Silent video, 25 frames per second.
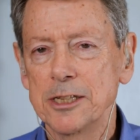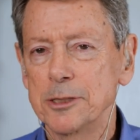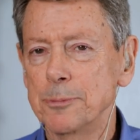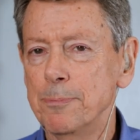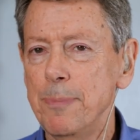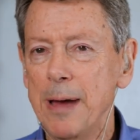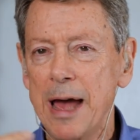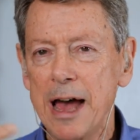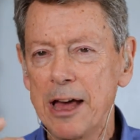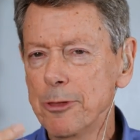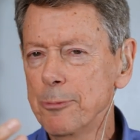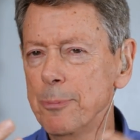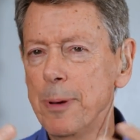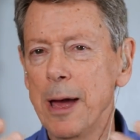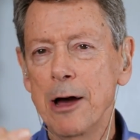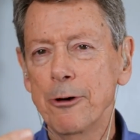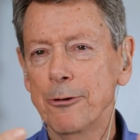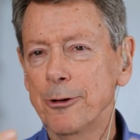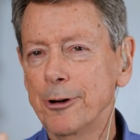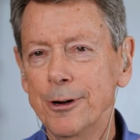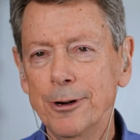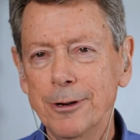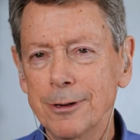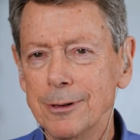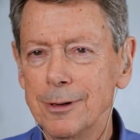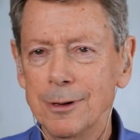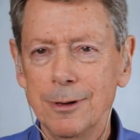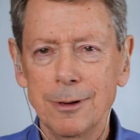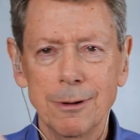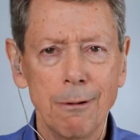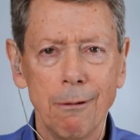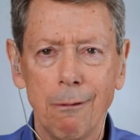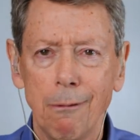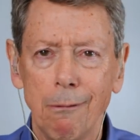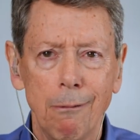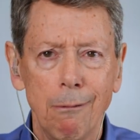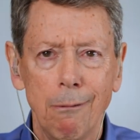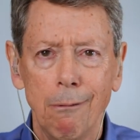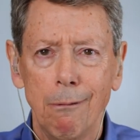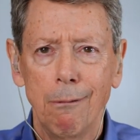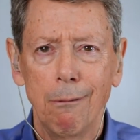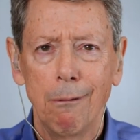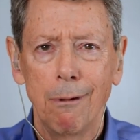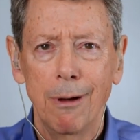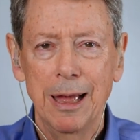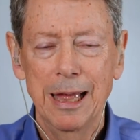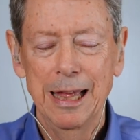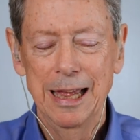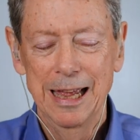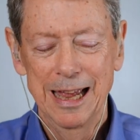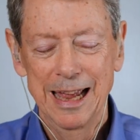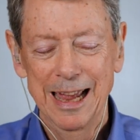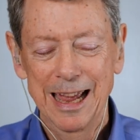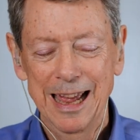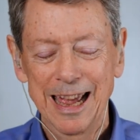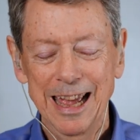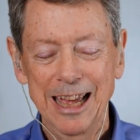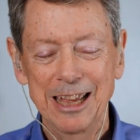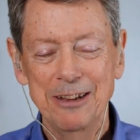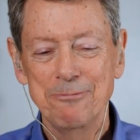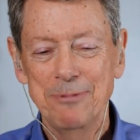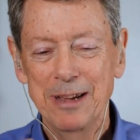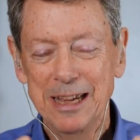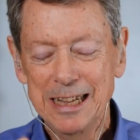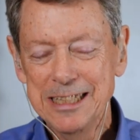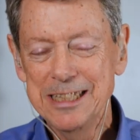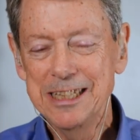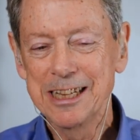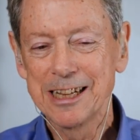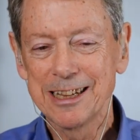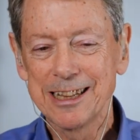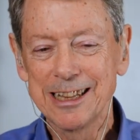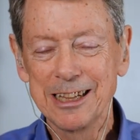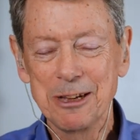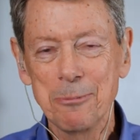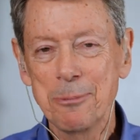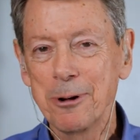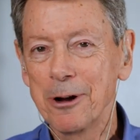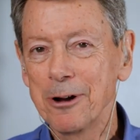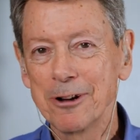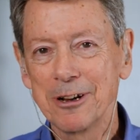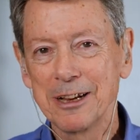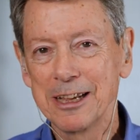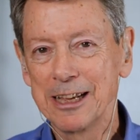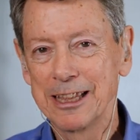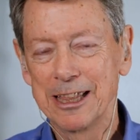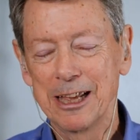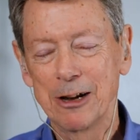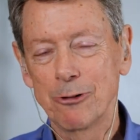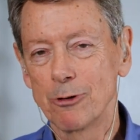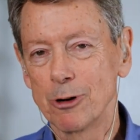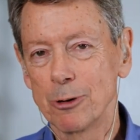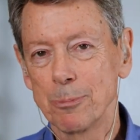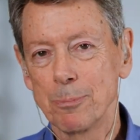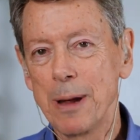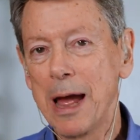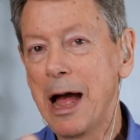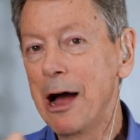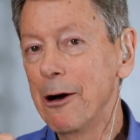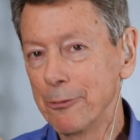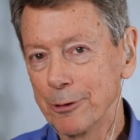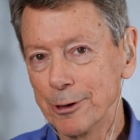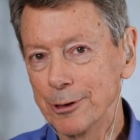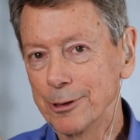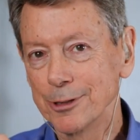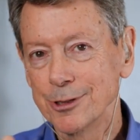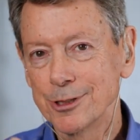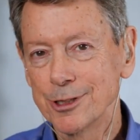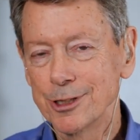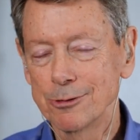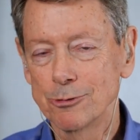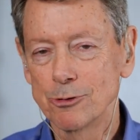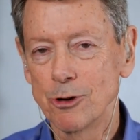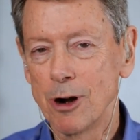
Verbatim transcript: as bath powder and basically, apparently, there were powders,